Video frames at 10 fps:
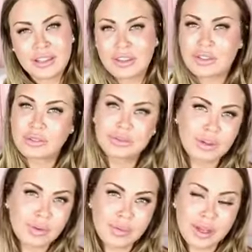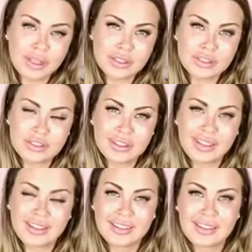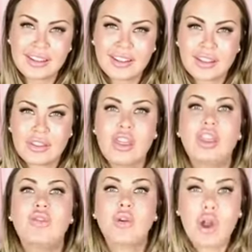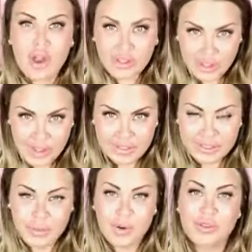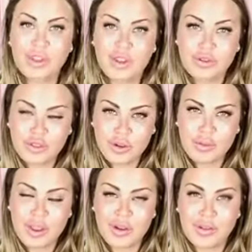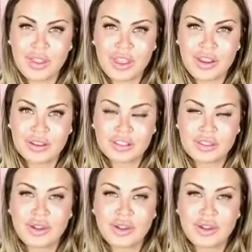I love you so much and thank you for all the love and support that you've shown me over the years.